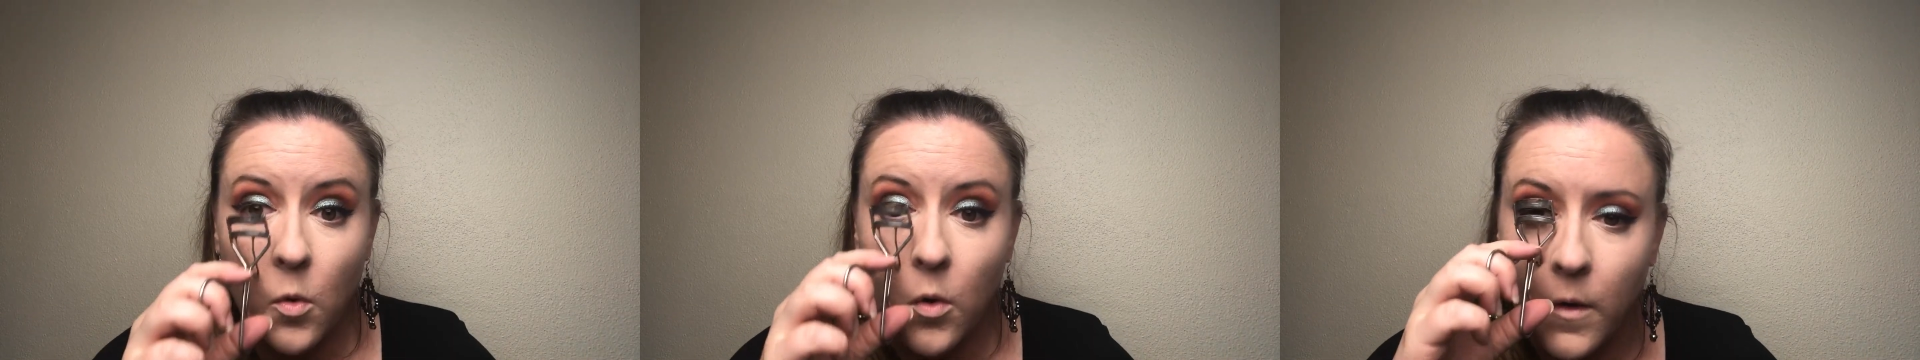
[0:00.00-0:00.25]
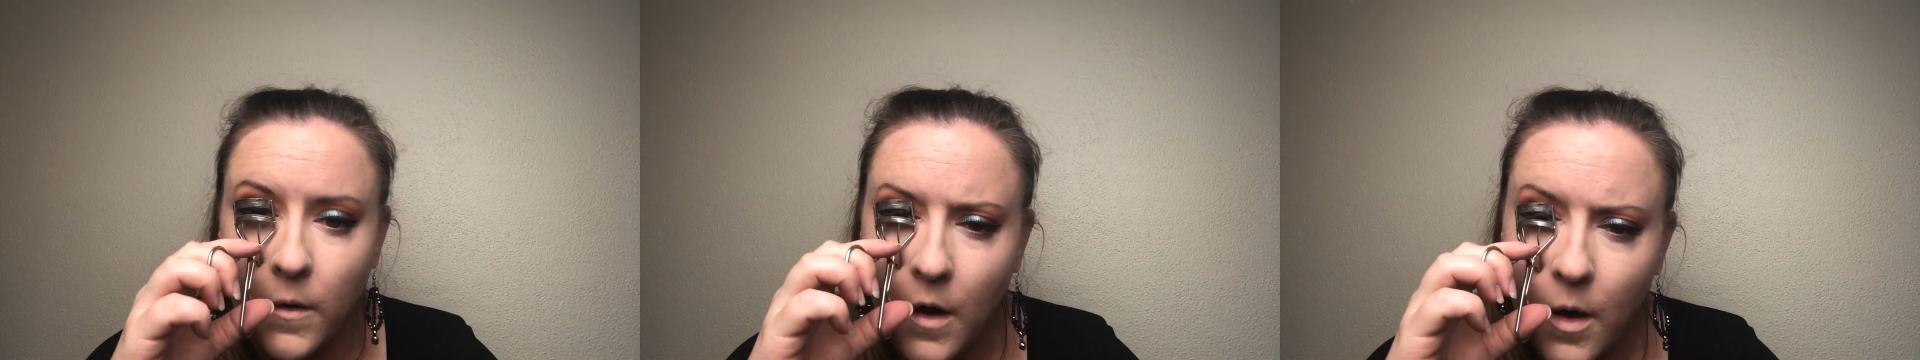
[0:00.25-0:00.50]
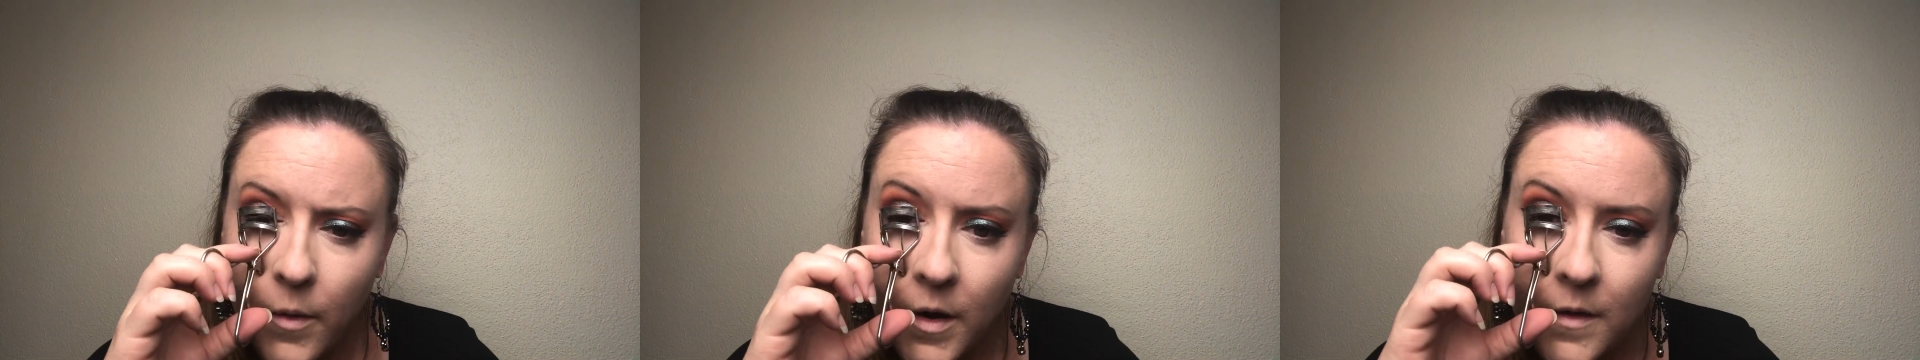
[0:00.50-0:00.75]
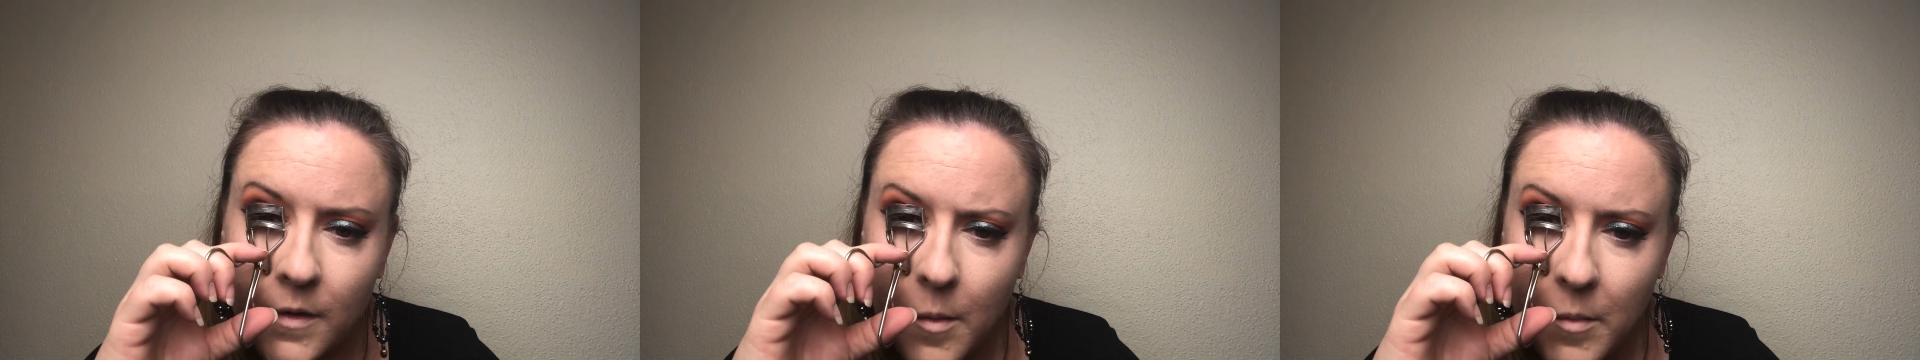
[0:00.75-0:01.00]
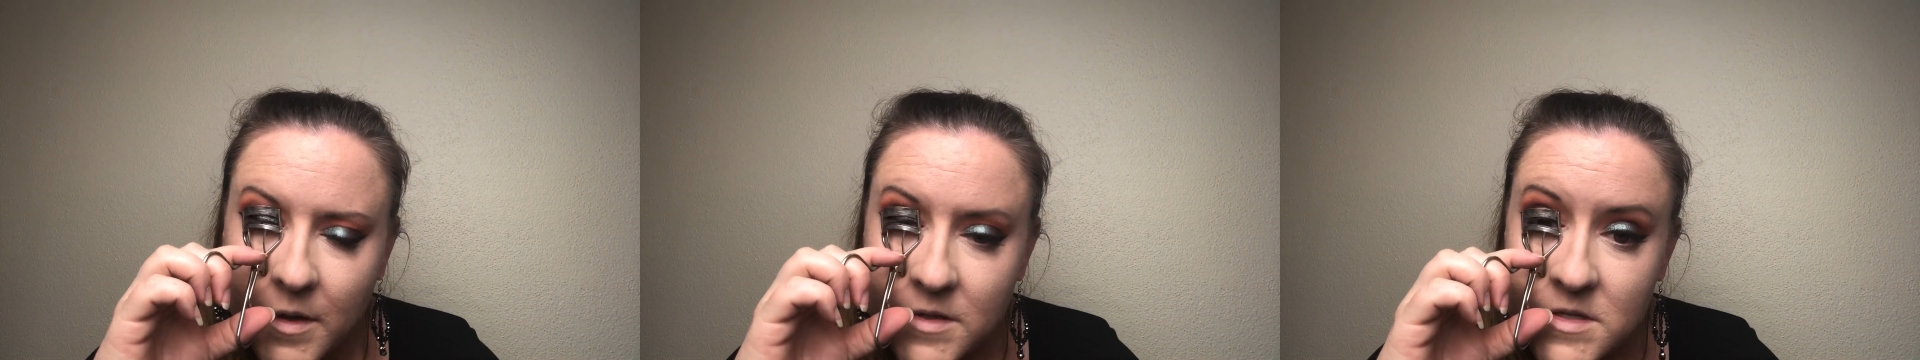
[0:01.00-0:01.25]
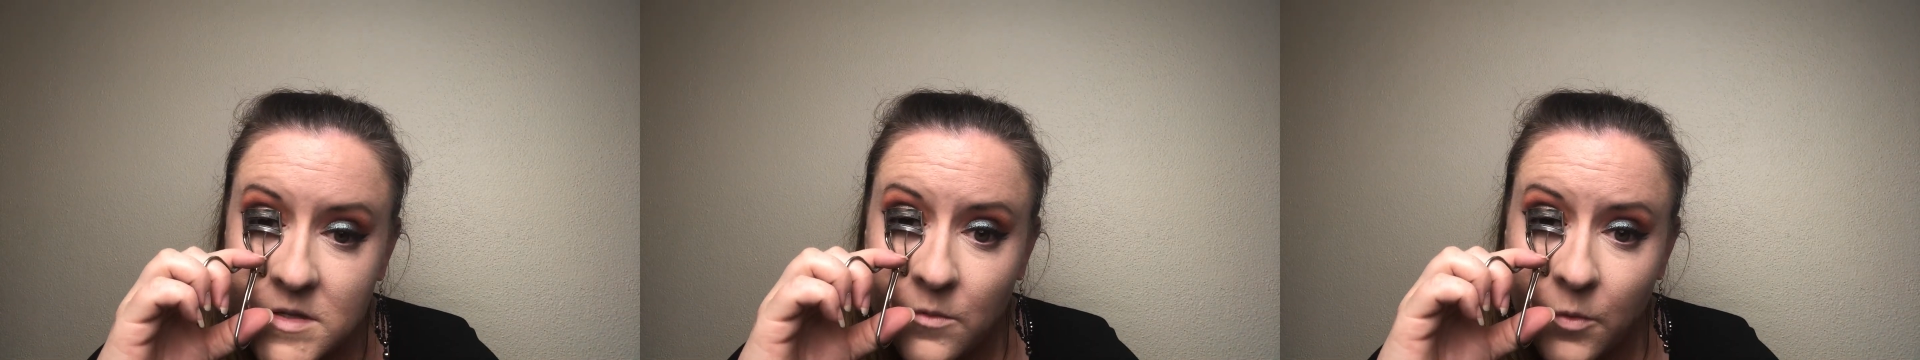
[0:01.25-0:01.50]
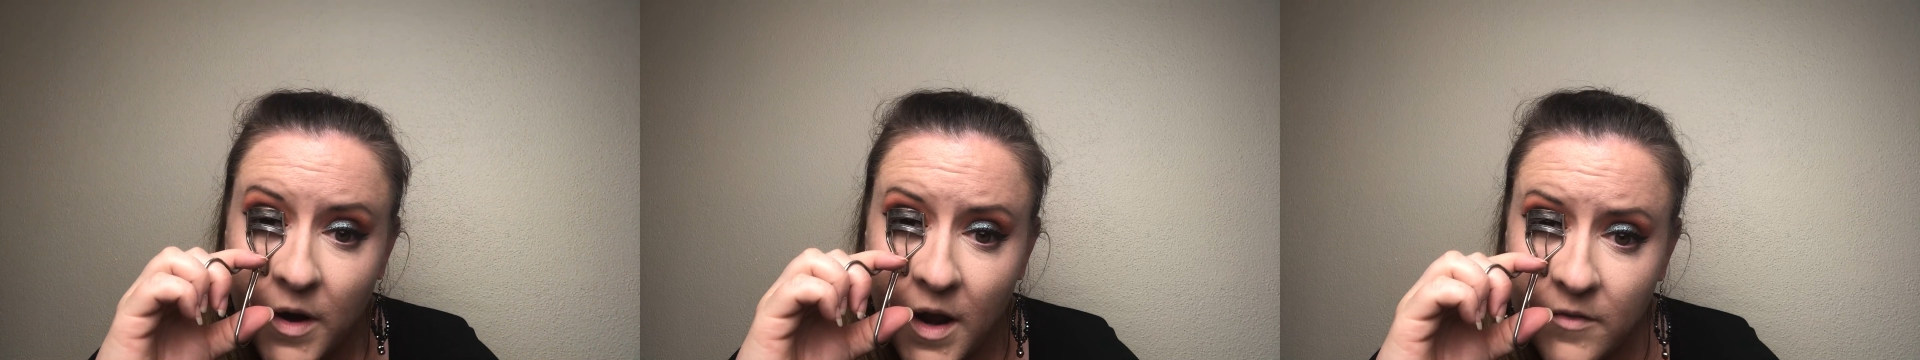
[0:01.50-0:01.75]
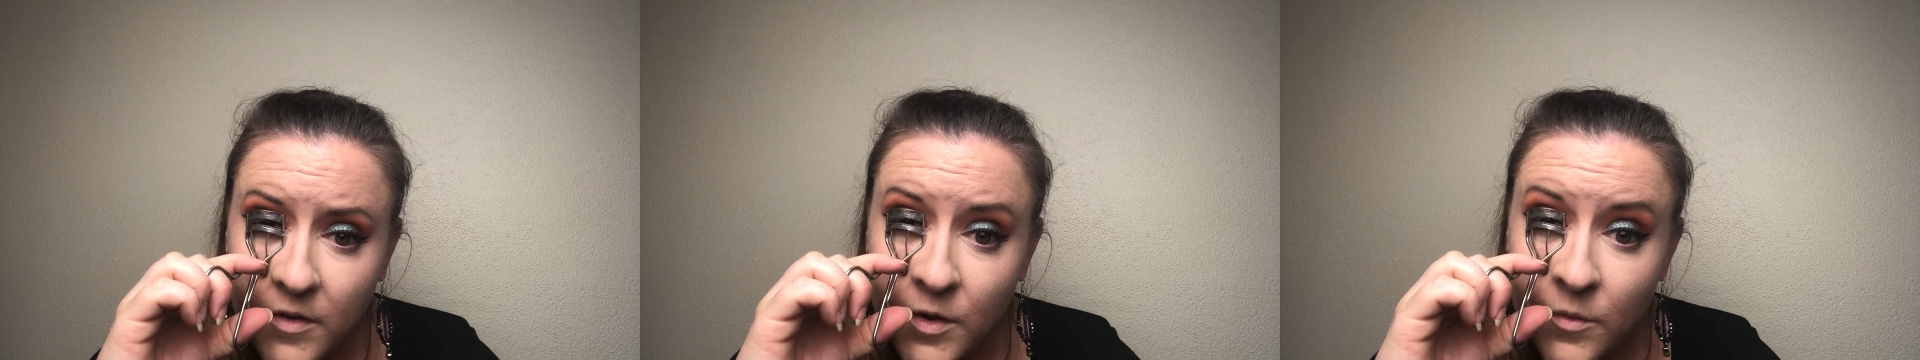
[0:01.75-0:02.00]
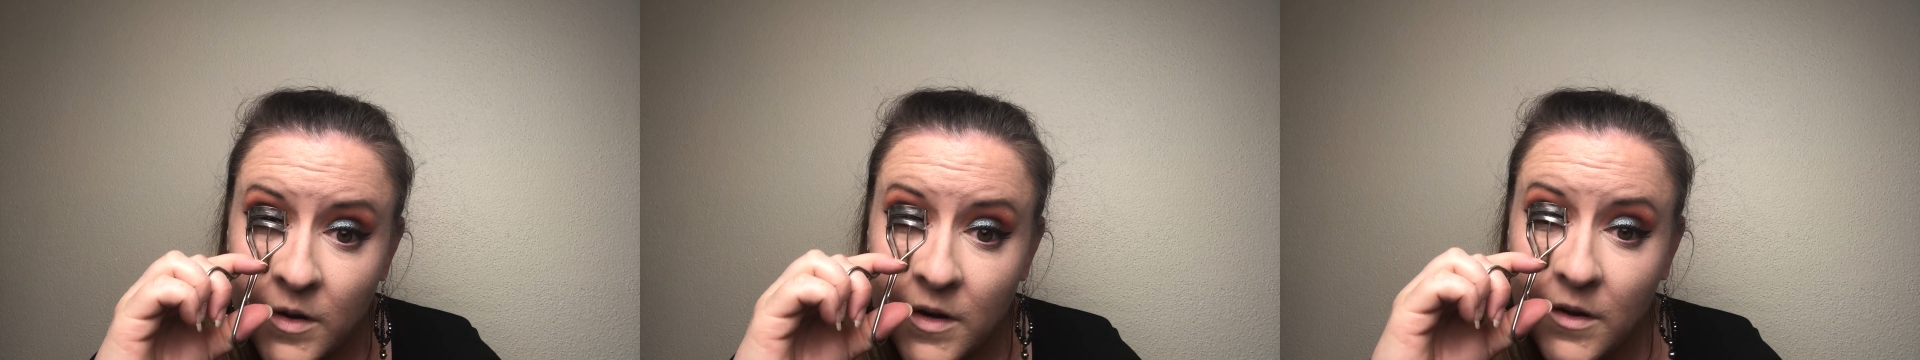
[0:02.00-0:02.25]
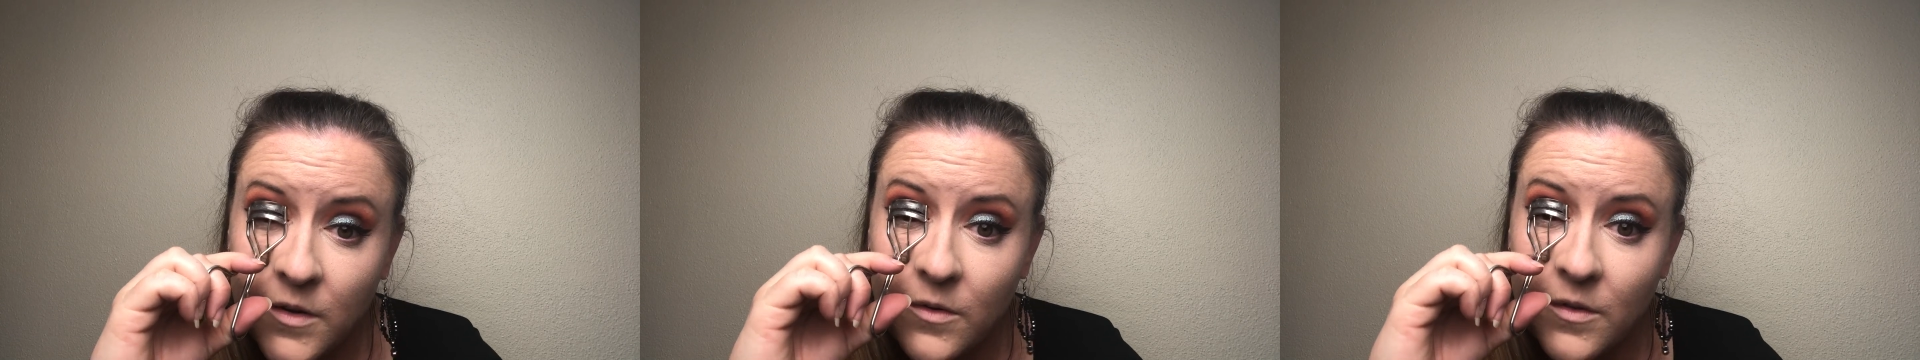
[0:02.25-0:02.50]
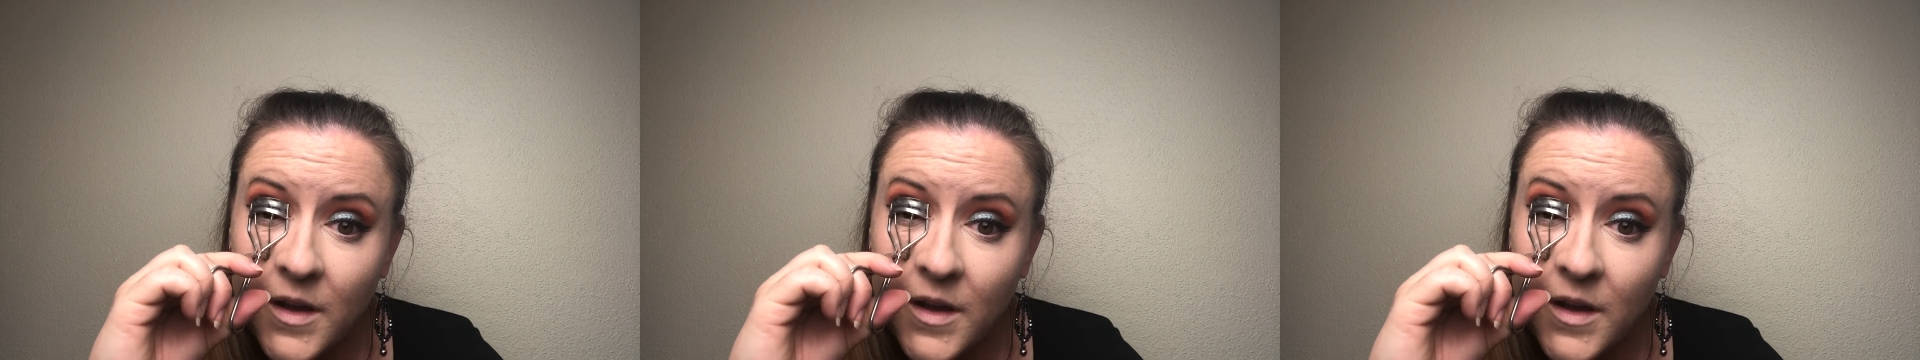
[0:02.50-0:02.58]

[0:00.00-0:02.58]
or not wearing them. It's whatever you want to do.